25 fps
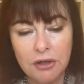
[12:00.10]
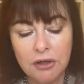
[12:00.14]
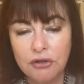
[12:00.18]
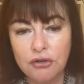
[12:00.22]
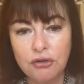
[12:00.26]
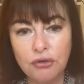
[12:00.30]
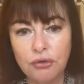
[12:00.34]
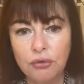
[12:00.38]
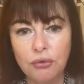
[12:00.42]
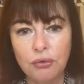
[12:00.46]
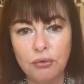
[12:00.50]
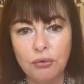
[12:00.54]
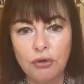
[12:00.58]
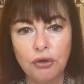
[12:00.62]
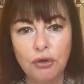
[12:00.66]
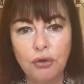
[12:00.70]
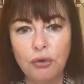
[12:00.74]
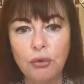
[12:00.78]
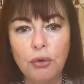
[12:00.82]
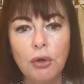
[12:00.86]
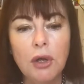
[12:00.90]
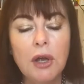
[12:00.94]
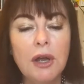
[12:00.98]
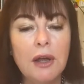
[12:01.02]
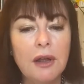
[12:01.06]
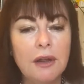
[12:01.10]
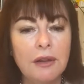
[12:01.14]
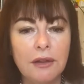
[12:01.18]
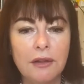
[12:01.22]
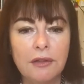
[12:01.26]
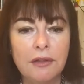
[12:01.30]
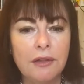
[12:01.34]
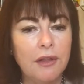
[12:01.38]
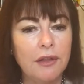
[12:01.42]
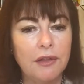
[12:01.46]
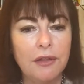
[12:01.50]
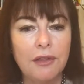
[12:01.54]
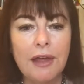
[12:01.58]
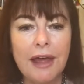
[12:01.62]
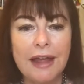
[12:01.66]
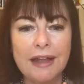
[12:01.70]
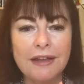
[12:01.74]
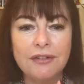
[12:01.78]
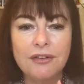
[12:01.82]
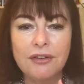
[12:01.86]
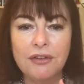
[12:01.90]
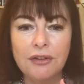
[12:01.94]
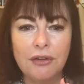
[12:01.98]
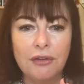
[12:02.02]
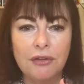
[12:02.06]
to.
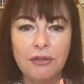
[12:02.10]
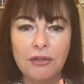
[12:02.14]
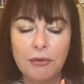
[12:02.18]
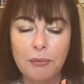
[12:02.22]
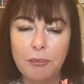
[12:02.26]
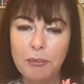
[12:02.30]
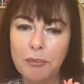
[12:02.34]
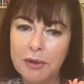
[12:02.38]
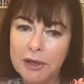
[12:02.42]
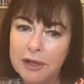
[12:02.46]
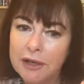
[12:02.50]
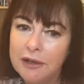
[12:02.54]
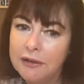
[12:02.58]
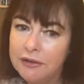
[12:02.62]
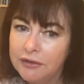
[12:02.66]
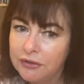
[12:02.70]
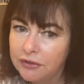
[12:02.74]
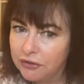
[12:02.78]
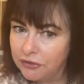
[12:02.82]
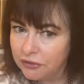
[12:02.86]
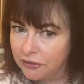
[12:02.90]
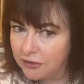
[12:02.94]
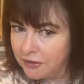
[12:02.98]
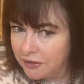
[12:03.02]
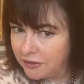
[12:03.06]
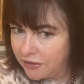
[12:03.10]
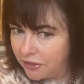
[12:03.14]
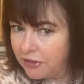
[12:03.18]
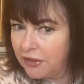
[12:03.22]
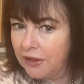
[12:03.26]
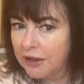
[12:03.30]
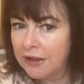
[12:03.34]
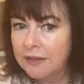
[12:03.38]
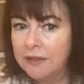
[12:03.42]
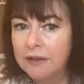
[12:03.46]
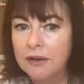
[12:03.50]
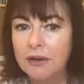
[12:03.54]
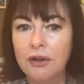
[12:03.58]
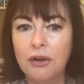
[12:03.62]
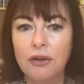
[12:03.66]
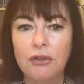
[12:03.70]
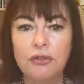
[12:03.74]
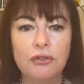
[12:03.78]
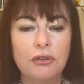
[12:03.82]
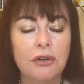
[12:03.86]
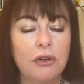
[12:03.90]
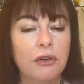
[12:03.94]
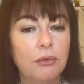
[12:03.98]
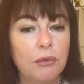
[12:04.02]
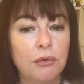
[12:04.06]
That's the big thing that goes
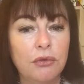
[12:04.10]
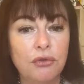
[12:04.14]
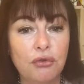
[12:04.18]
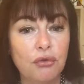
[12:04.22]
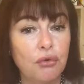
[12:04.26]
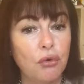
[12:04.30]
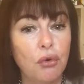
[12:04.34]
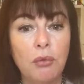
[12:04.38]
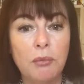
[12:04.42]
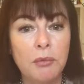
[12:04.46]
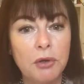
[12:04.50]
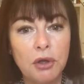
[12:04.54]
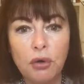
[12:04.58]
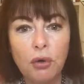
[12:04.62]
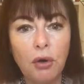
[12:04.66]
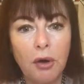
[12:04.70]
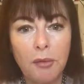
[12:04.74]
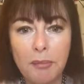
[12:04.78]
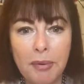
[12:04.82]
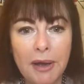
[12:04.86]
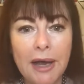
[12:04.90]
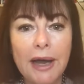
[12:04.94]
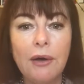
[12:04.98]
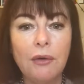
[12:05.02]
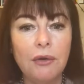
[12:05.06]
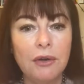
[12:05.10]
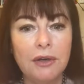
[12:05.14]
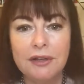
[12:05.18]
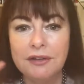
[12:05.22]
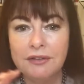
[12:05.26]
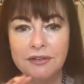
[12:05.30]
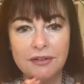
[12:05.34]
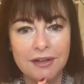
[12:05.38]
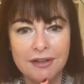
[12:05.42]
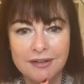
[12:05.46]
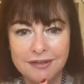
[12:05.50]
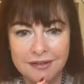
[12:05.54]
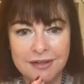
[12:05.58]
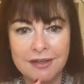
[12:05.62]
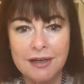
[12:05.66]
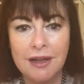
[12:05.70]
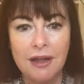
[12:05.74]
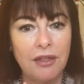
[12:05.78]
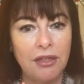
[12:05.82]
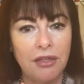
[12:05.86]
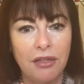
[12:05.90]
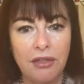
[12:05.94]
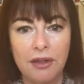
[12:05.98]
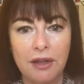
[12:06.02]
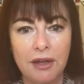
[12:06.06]
along with trauma. You are powerless. There's
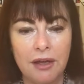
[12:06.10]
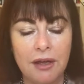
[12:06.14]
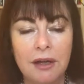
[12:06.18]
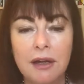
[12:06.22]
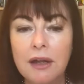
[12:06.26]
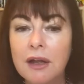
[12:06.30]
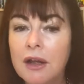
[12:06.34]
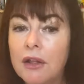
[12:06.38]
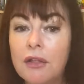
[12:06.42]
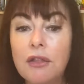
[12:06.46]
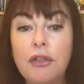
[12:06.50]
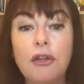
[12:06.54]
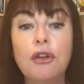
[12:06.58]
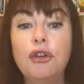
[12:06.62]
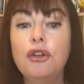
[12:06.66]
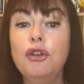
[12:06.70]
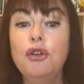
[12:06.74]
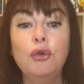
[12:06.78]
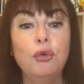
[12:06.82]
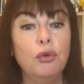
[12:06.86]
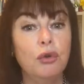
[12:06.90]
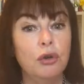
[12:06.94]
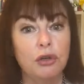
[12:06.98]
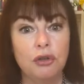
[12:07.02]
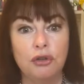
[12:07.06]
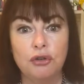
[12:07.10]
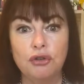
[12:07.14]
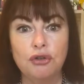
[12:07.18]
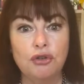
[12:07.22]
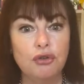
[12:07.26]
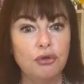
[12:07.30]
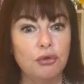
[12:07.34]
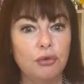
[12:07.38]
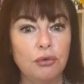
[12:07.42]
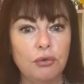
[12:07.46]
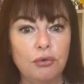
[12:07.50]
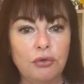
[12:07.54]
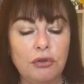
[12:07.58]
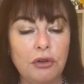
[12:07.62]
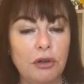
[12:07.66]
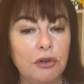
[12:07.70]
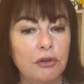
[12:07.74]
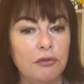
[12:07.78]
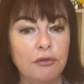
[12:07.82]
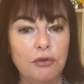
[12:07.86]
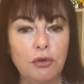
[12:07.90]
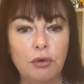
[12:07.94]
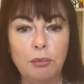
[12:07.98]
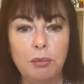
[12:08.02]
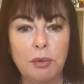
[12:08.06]
nothing that you can do. So
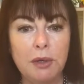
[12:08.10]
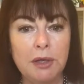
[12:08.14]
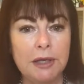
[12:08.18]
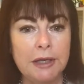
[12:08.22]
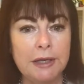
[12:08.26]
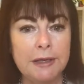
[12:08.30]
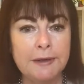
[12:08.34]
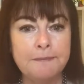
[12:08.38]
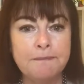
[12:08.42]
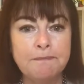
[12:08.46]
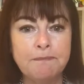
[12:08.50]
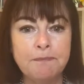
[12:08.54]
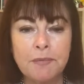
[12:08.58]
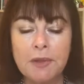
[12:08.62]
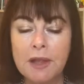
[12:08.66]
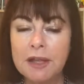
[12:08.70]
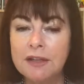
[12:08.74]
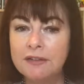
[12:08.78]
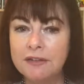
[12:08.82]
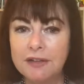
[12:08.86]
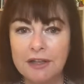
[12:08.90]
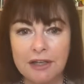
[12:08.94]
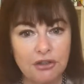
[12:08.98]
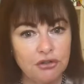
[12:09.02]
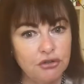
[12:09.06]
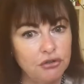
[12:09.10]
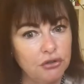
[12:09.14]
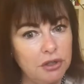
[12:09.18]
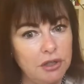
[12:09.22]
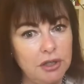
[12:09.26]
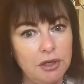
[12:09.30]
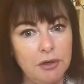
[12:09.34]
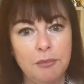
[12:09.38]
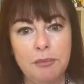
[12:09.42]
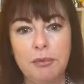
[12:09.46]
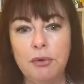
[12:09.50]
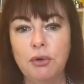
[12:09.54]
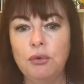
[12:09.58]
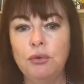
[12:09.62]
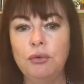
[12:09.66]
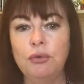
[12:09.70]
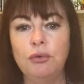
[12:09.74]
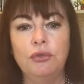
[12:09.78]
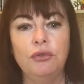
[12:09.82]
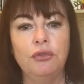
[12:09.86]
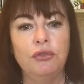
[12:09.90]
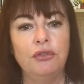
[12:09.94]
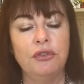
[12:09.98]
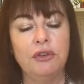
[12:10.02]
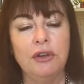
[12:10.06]
if you're being sexually
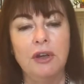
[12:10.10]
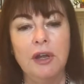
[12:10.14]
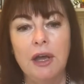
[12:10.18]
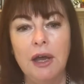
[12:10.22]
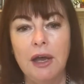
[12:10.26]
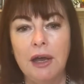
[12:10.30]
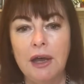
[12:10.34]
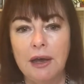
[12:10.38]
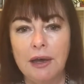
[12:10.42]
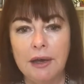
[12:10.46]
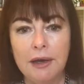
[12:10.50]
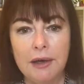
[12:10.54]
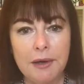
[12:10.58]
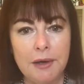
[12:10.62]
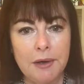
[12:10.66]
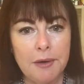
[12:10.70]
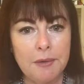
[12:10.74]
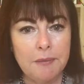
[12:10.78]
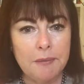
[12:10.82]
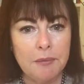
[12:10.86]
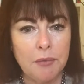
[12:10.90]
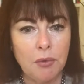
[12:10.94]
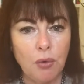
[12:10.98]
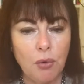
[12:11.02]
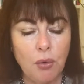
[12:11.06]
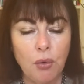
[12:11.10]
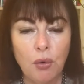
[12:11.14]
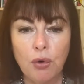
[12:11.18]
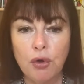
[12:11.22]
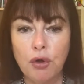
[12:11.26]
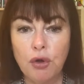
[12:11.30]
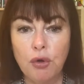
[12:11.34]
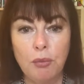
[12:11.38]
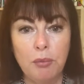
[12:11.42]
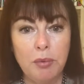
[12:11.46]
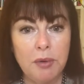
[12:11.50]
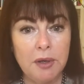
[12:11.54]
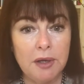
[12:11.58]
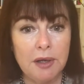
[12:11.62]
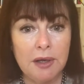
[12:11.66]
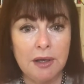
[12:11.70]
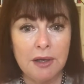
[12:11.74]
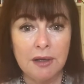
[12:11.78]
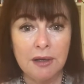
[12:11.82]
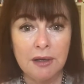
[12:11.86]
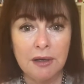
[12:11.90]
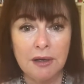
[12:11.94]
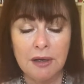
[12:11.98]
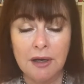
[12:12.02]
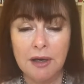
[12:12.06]
abused, or you're
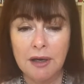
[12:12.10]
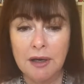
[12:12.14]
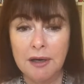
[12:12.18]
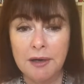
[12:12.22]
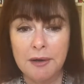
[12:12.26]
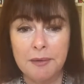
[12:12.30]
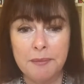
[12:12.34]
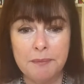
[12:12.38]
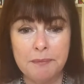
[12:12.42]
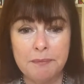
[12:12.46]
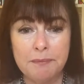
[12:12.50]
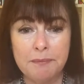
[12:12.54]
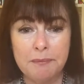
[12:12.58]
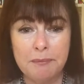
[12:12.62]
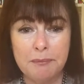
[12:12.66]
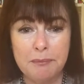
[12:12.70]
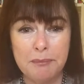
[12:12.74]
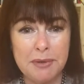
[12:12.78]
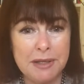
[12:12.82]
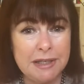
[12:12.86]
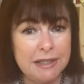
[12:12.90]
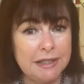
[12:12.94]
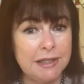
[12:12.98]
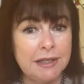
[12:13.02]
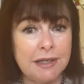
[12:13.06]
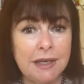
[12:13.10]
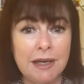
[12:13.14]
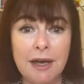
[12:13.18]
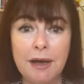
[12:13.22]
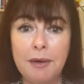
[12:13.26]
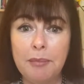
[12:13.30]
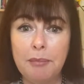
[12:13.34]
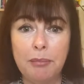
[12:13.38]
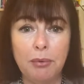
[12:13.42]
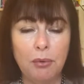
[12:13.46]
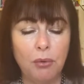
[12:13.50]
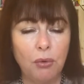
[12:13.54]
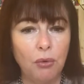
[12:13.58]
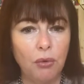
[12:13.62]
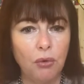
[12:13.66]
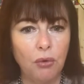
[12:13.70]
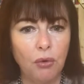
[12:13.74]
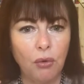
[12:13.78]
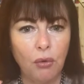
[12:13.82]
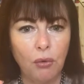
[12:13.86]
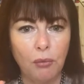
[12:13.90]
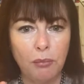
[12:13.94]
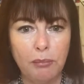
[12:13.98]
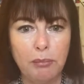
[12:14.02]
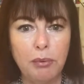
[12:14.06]
being beaten up
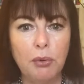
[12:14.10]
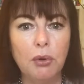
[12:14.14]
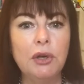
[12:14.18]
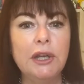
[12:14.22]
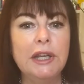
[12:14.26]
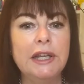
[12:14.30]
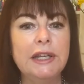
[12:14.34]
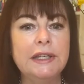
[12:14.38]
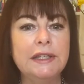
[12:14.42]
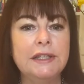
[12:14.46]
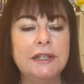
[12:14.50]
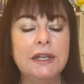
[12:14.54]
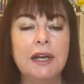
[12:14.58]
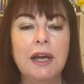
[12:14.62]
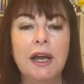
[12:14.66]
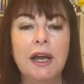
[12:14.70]
or bullied,